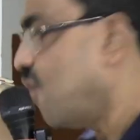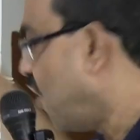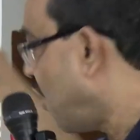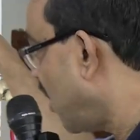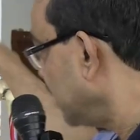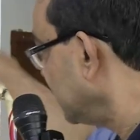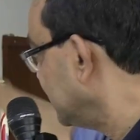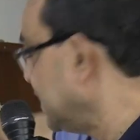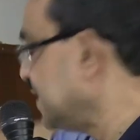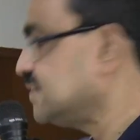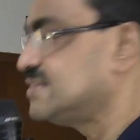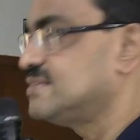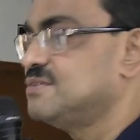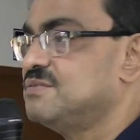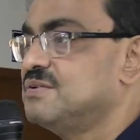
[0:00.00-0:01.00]
All
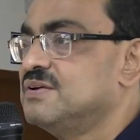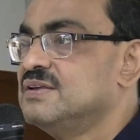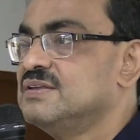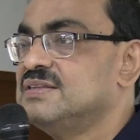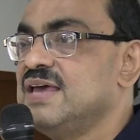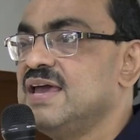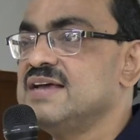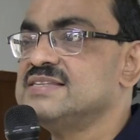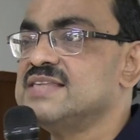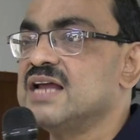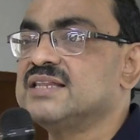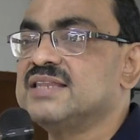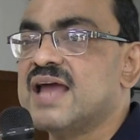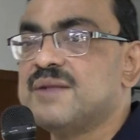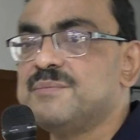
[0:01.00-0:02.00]
these things,
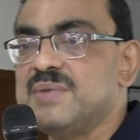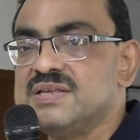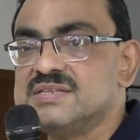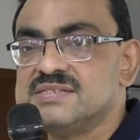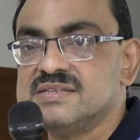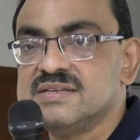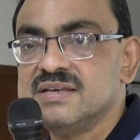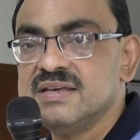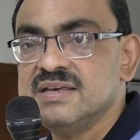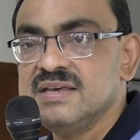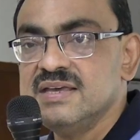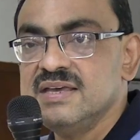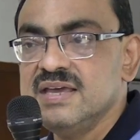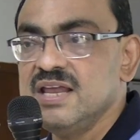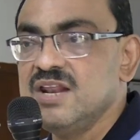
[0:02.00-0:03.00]
that means
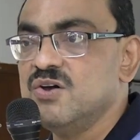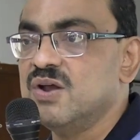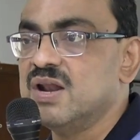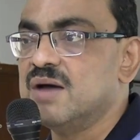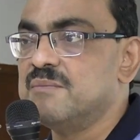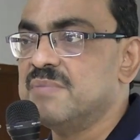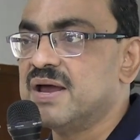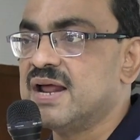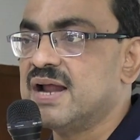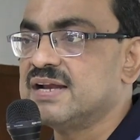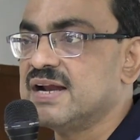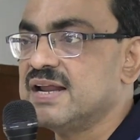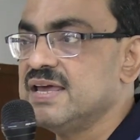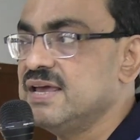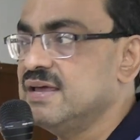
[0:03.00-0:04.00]
iliolumbar
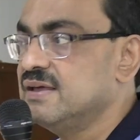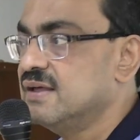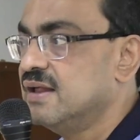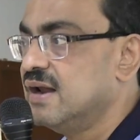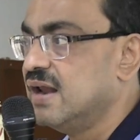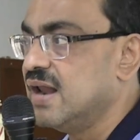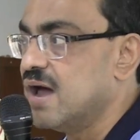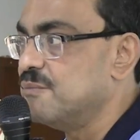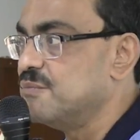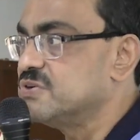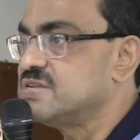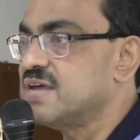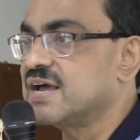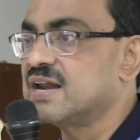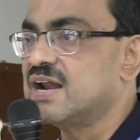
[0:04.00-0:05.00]
artery,
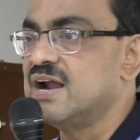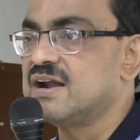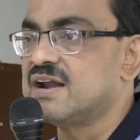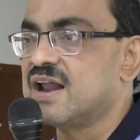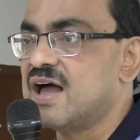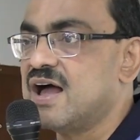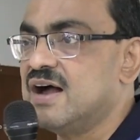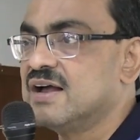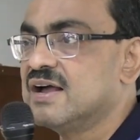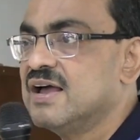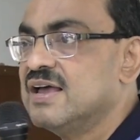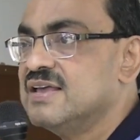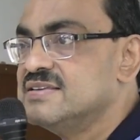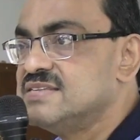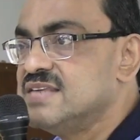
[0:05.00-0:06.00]
lumbosacral trunk,
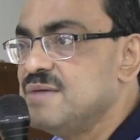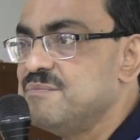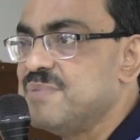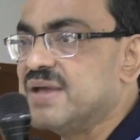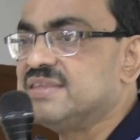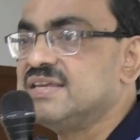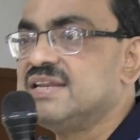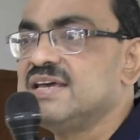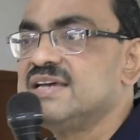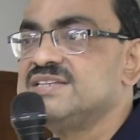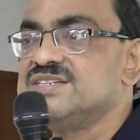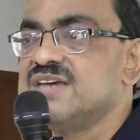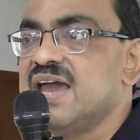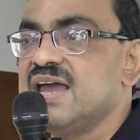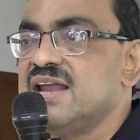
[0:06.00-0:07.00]
sympathetic
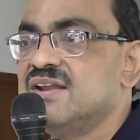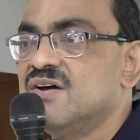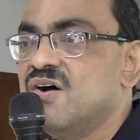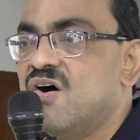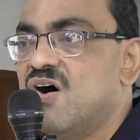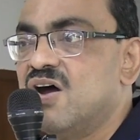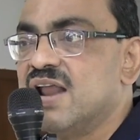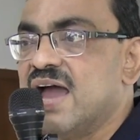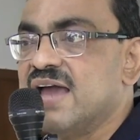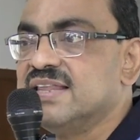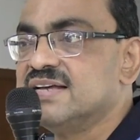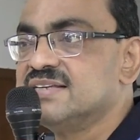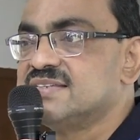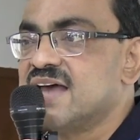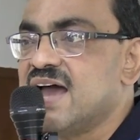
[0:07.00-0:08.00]
chain on
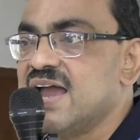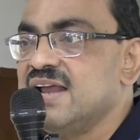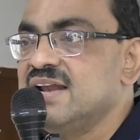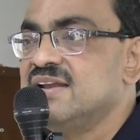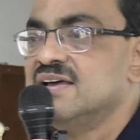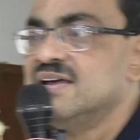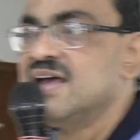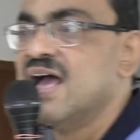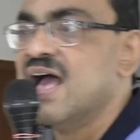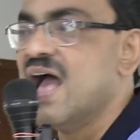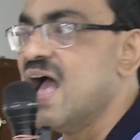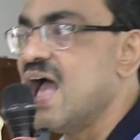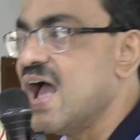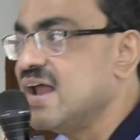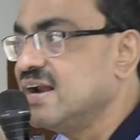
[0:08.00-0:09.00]
either side,
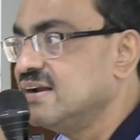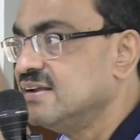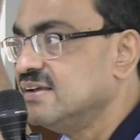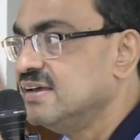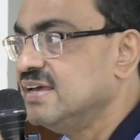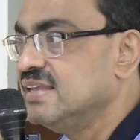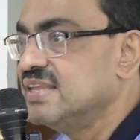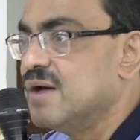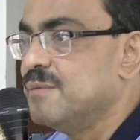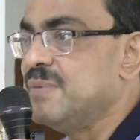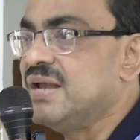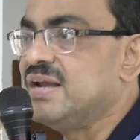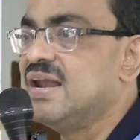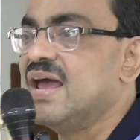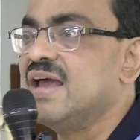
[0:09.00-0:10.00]
and in the
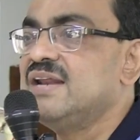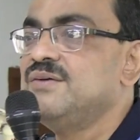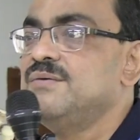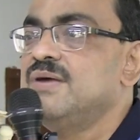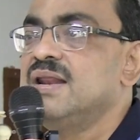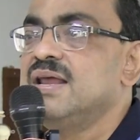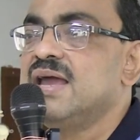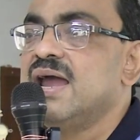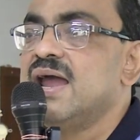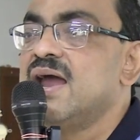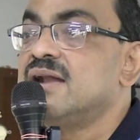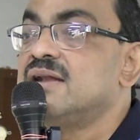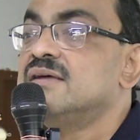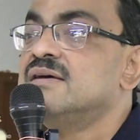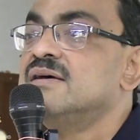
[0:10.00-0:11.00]
midline you will
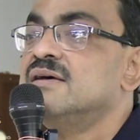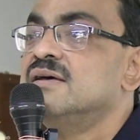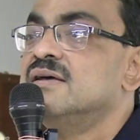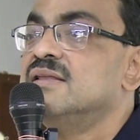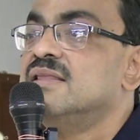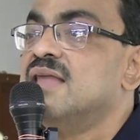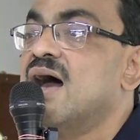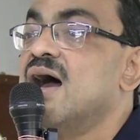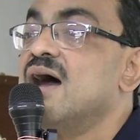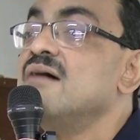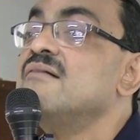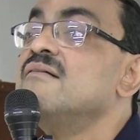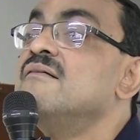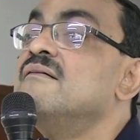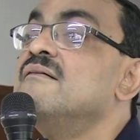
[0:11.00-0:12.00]
get the